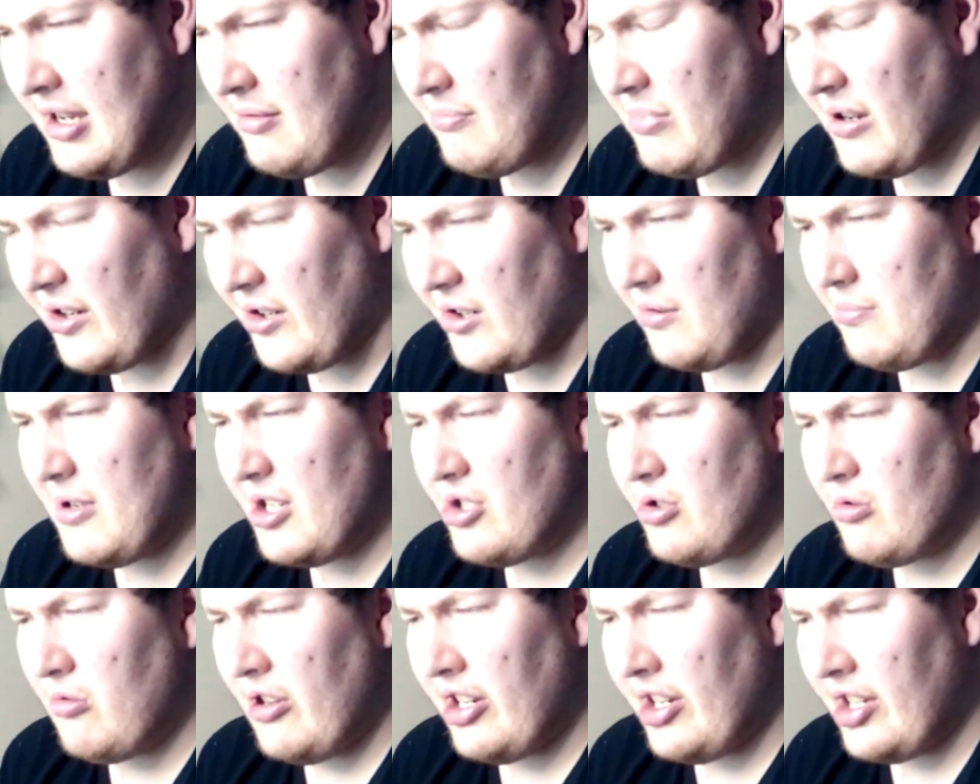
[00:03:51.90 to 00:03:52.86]
By her
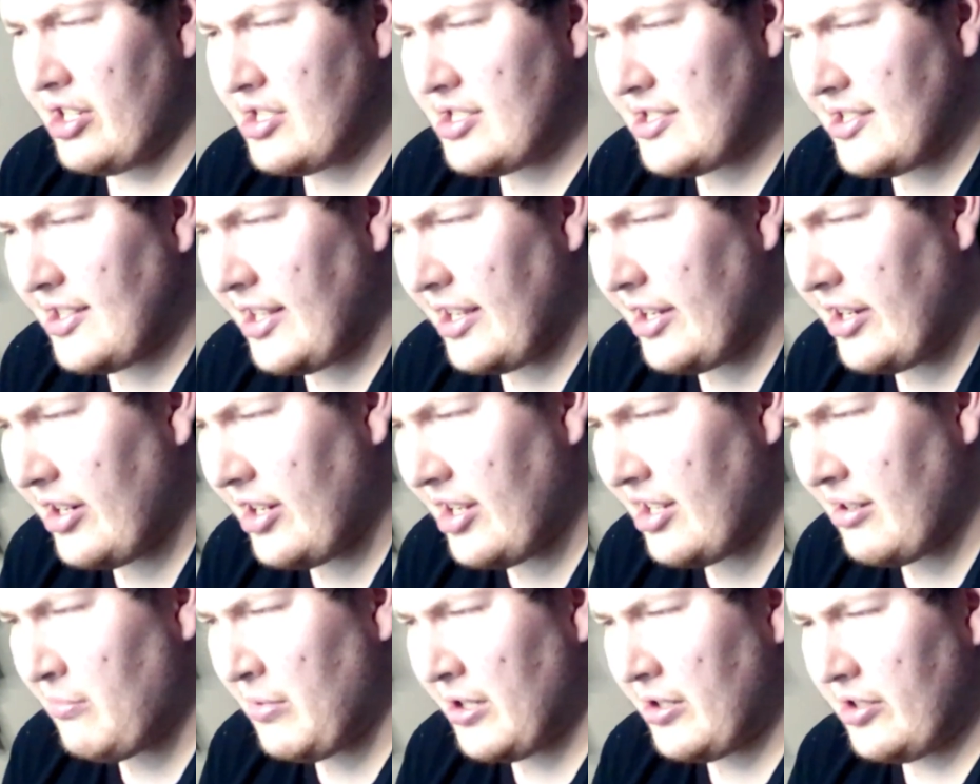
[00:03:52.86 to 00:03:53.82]
mid-20s, Lady
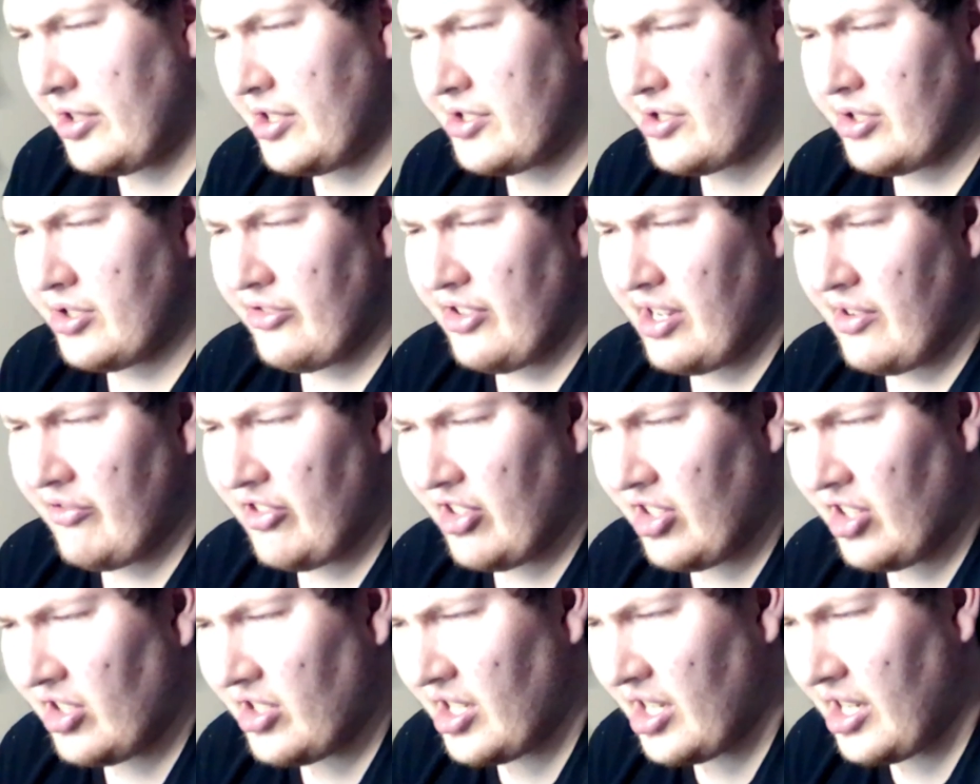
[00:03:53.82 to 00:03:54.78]
Gunn barely survived
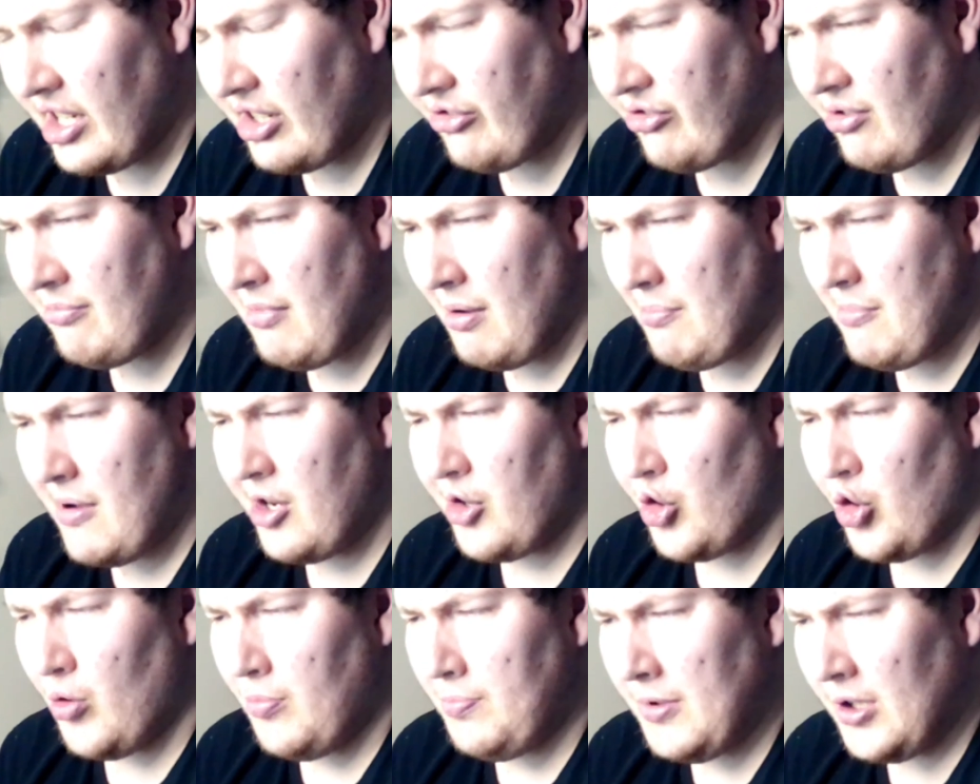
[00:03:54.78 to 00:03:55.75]
an attack from a
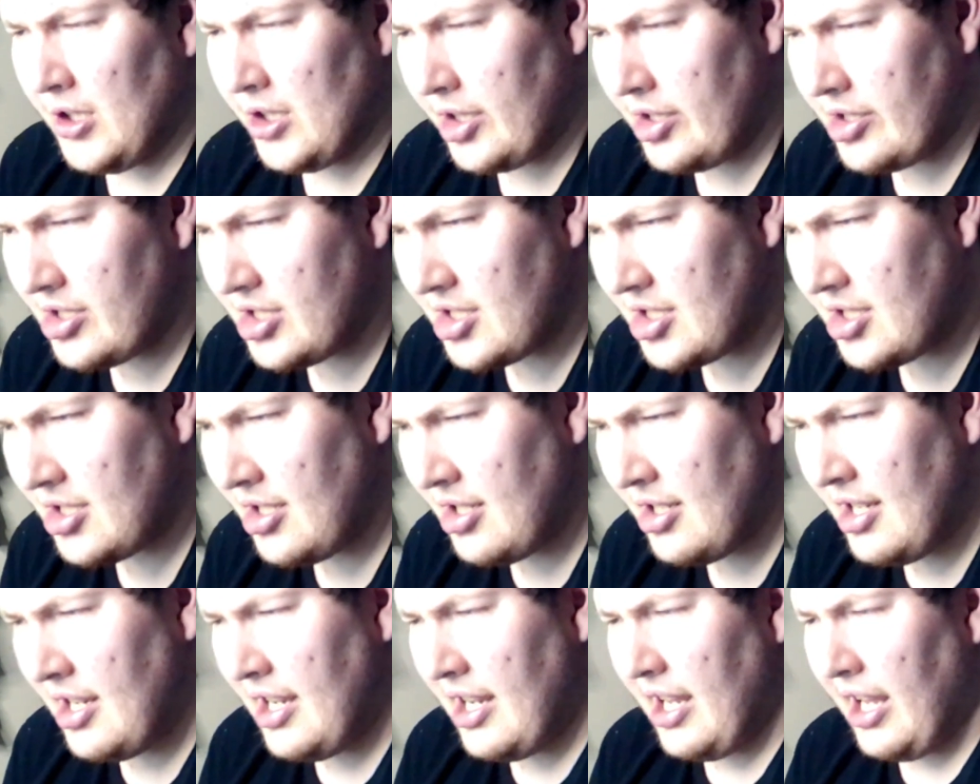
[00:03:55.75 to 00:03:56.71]
Mako Purse,
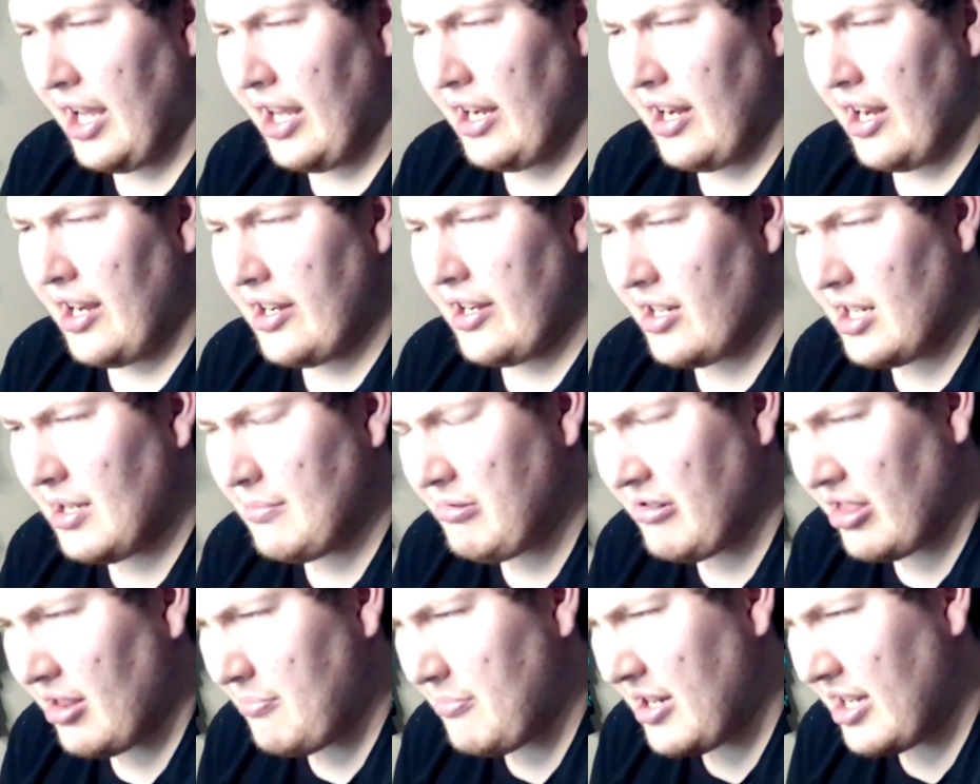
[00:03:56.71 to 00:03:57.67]
and ended up
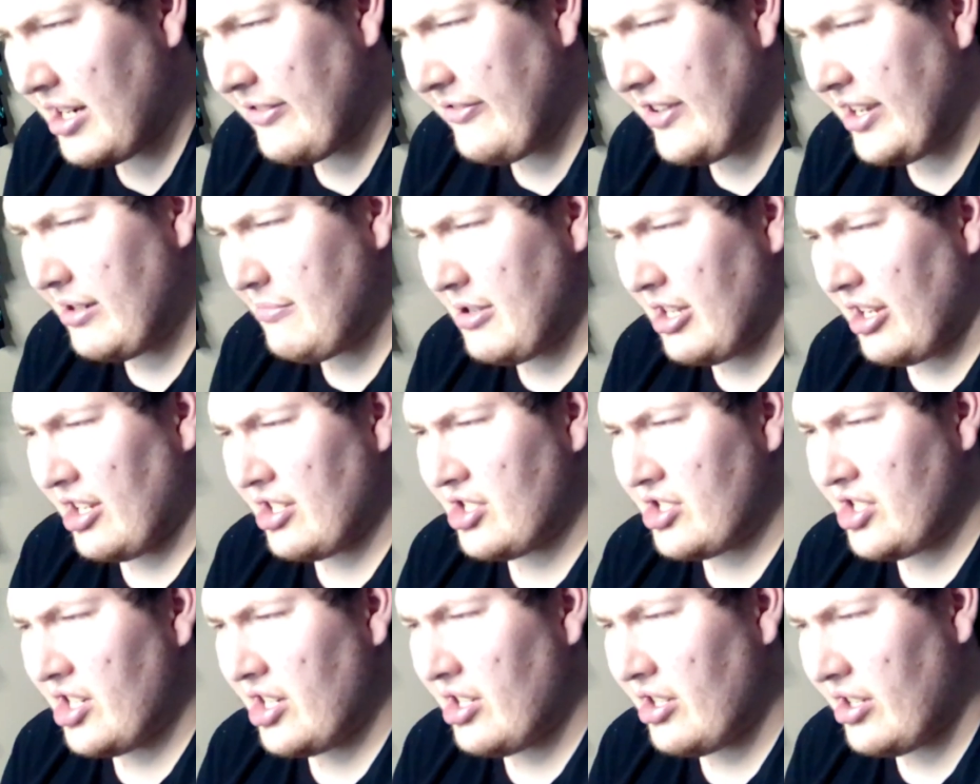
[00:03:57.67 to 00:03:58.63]
with a modified
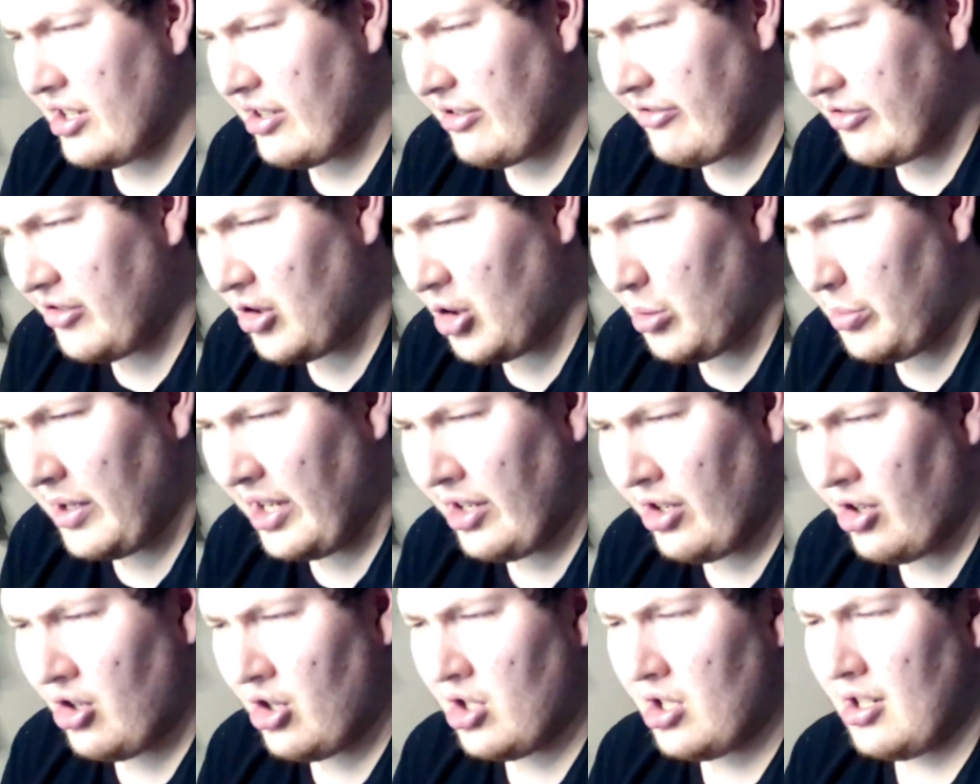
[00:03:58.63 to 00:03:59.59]
machine gun for a
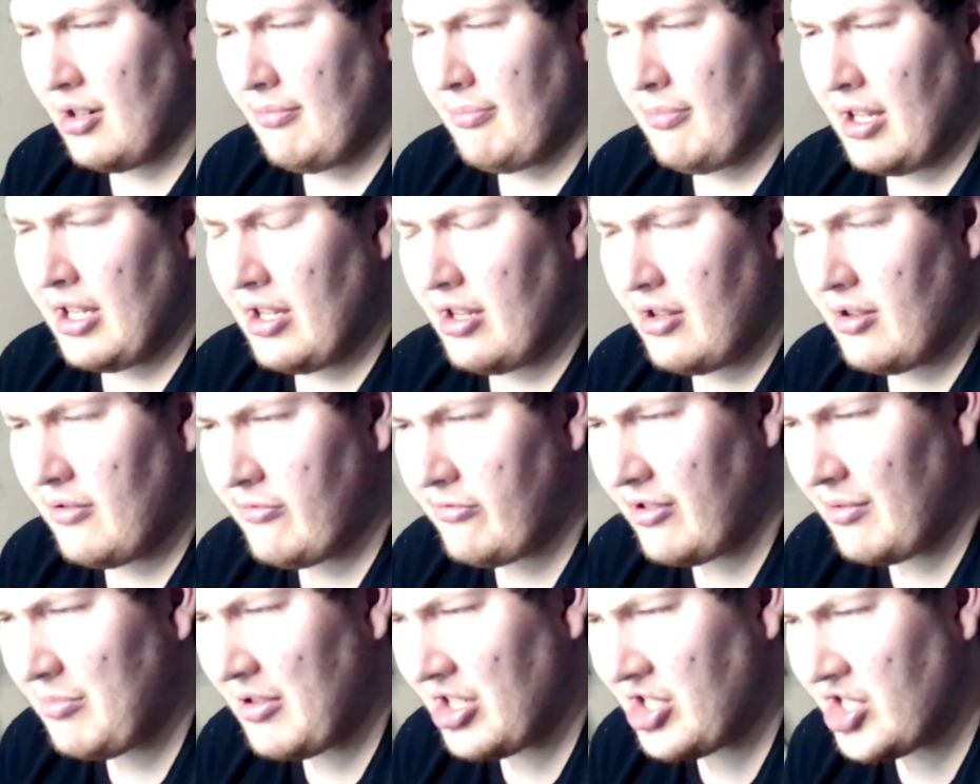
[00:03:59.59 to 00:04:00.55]
right arm
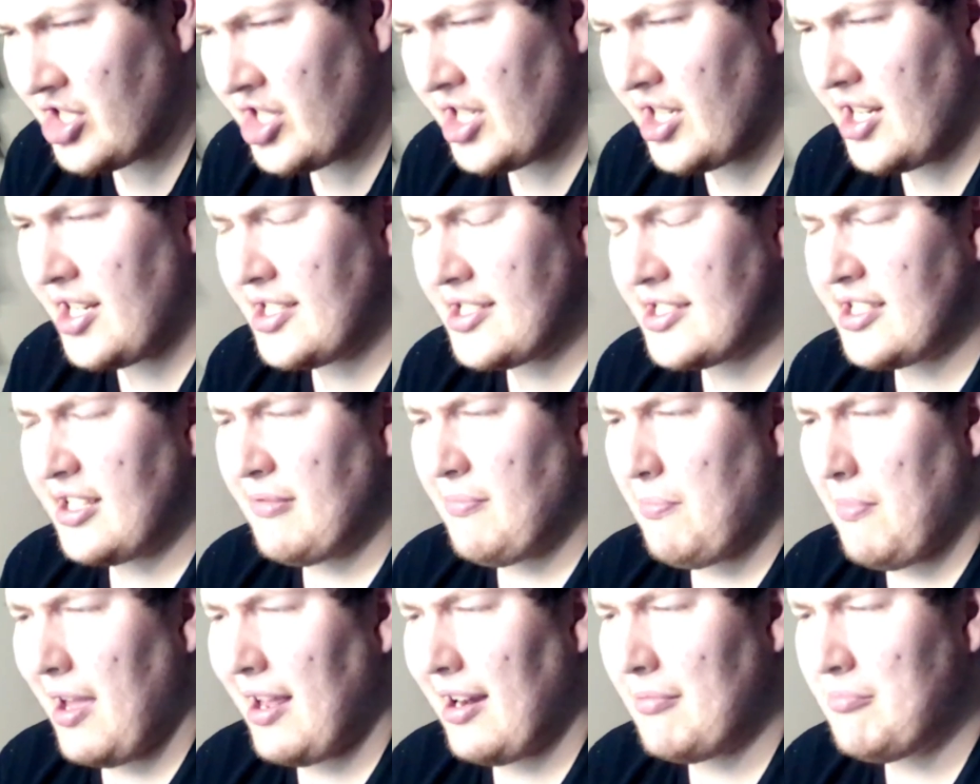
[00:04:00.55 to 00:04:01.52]
from the genius
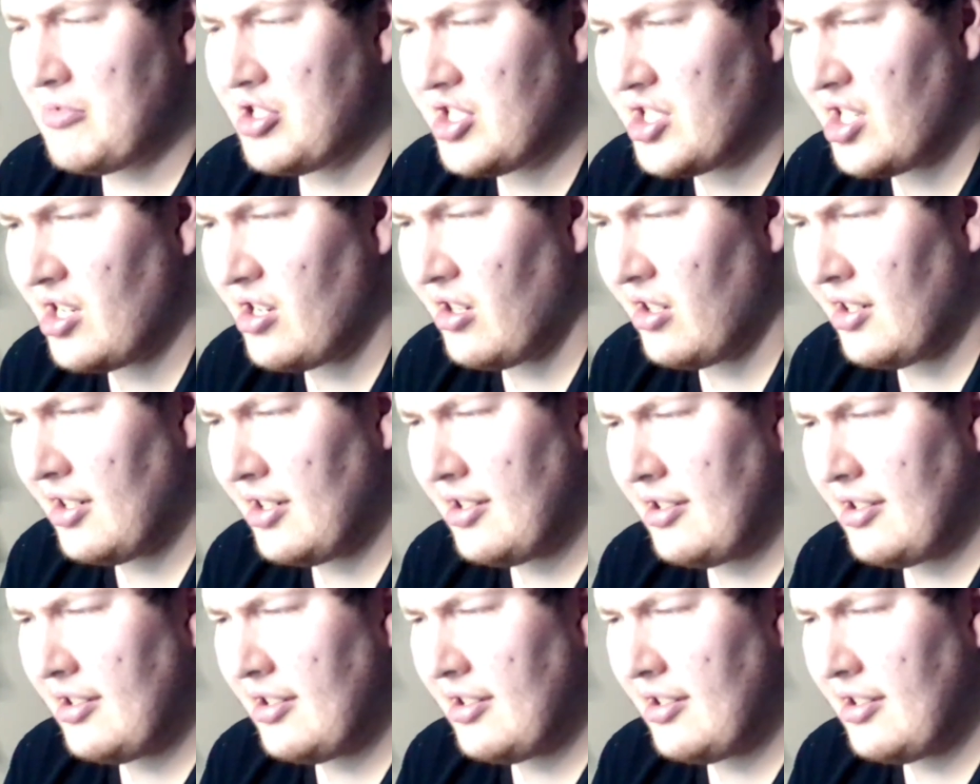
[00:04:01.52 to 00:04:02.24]
Madame Shear.